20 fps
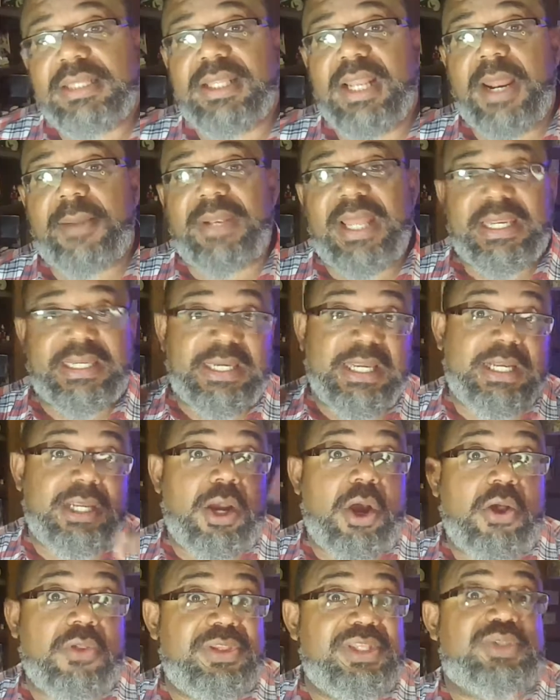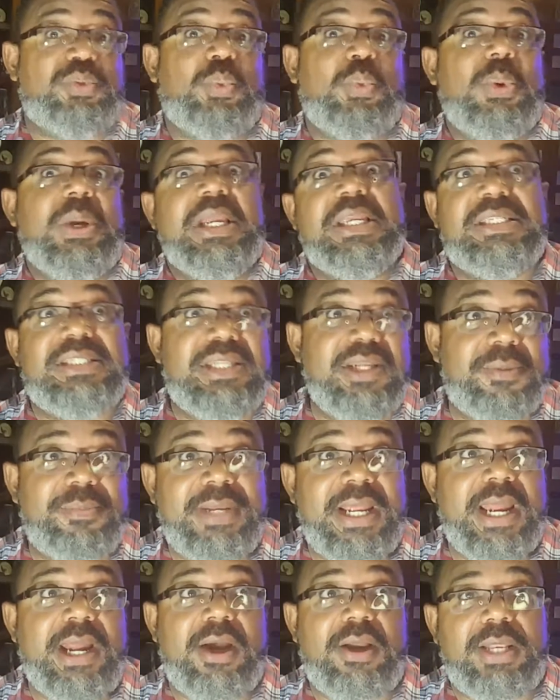that I'm like getting all this wisdom
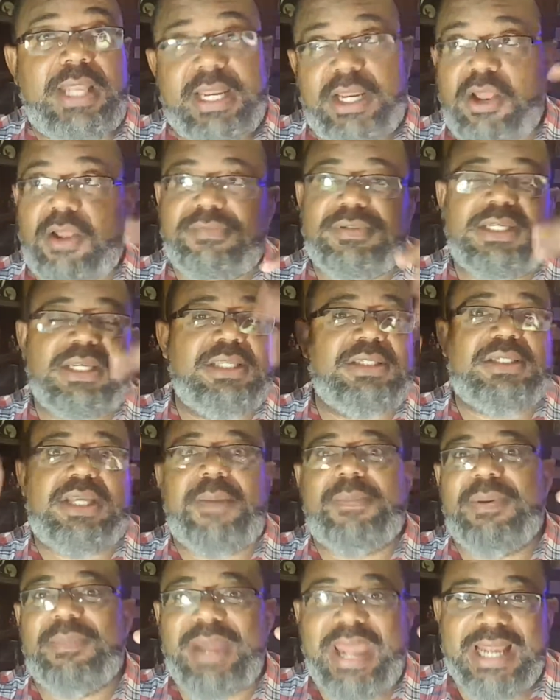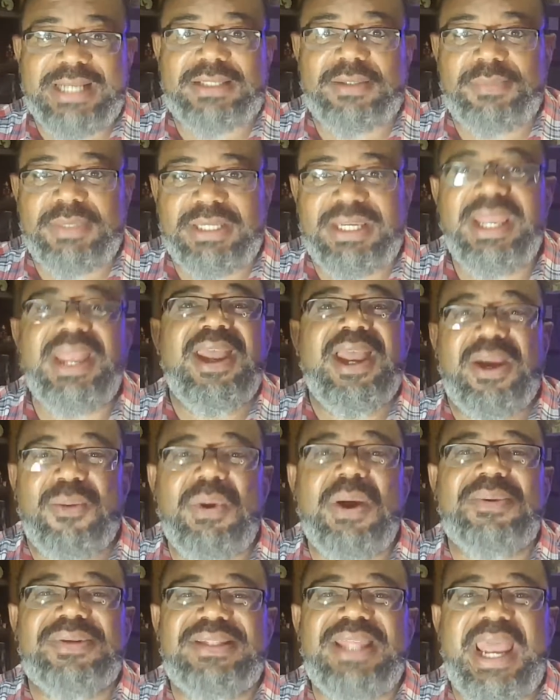now, like all of a sudden it's coming back to me.
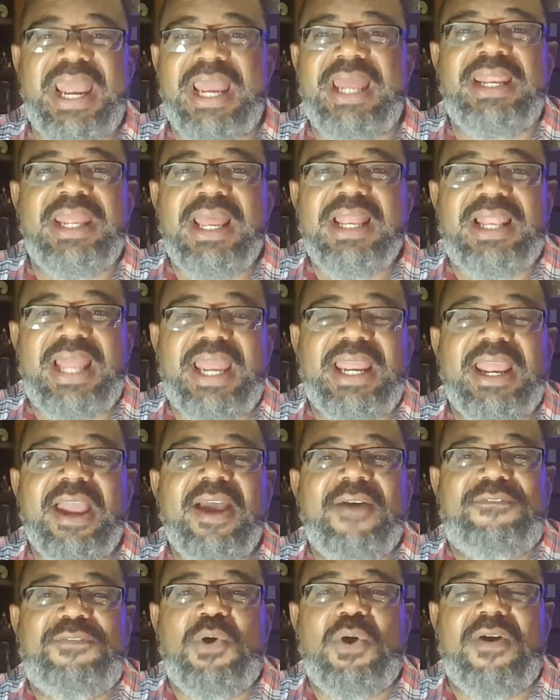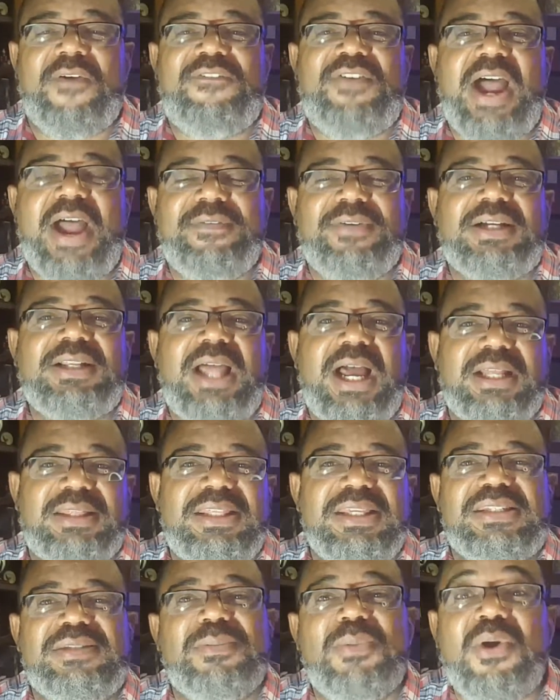Where was that? Like 4 or 5 o'clock
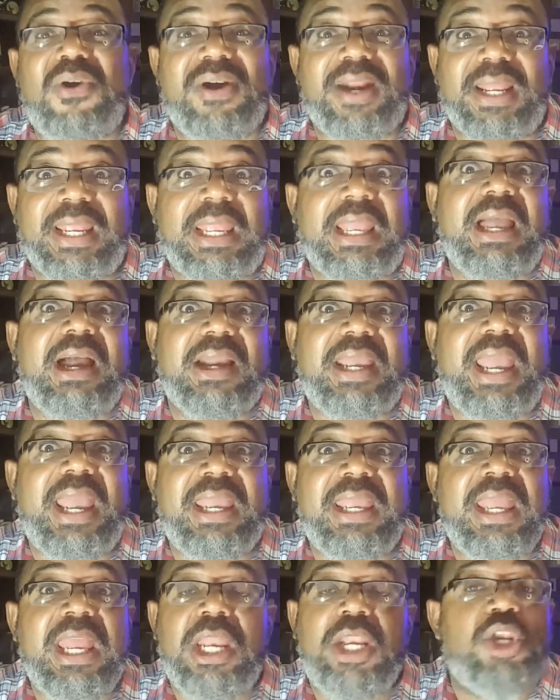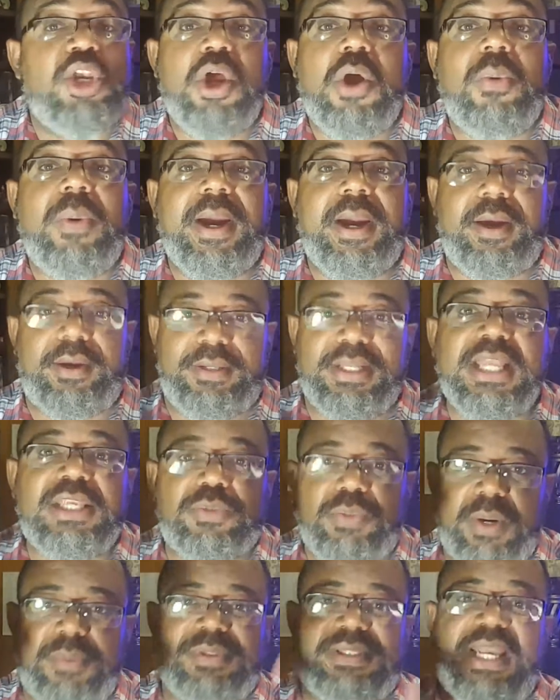this morning, okay? Nowhere. That's
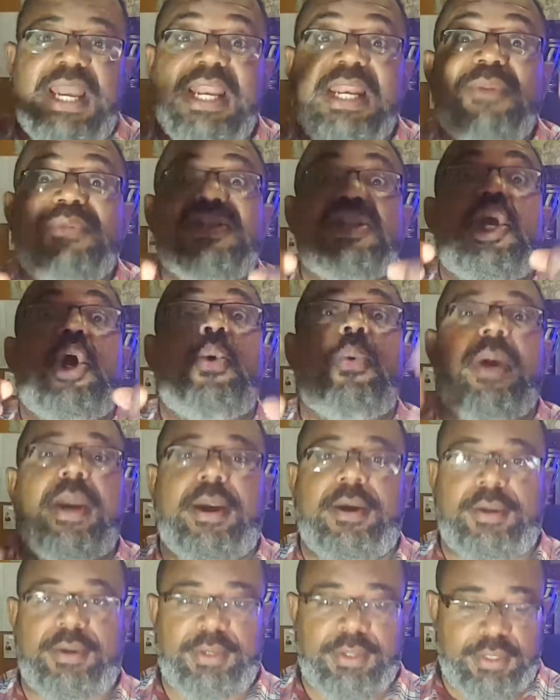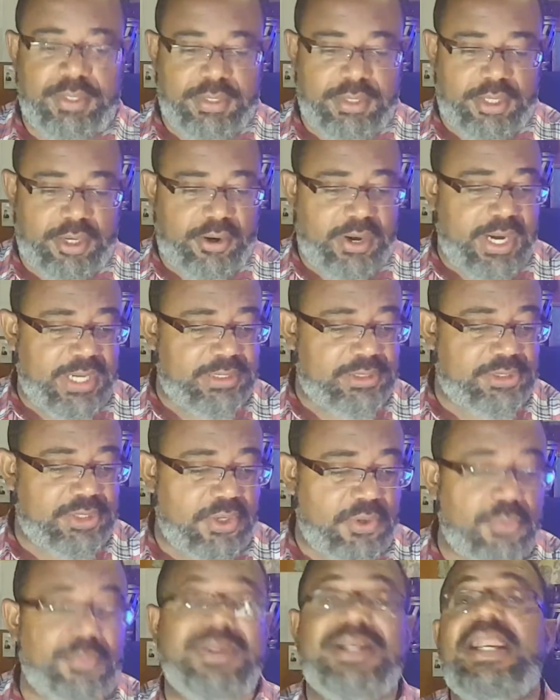where it was at. It was nowhere. All right,
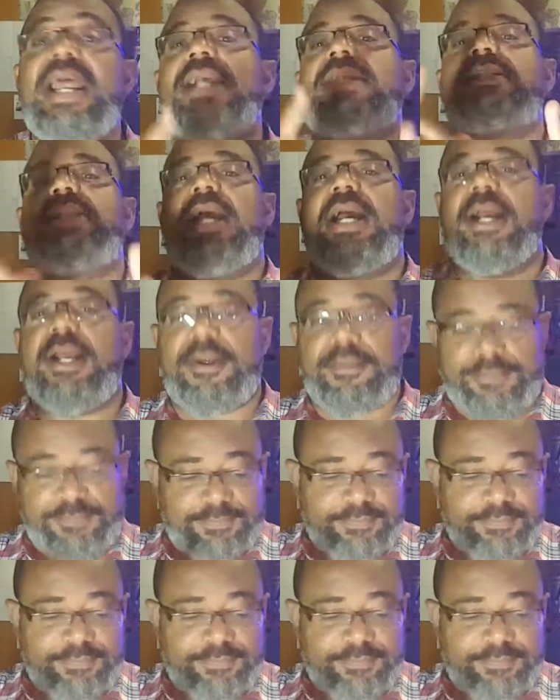so, but next time,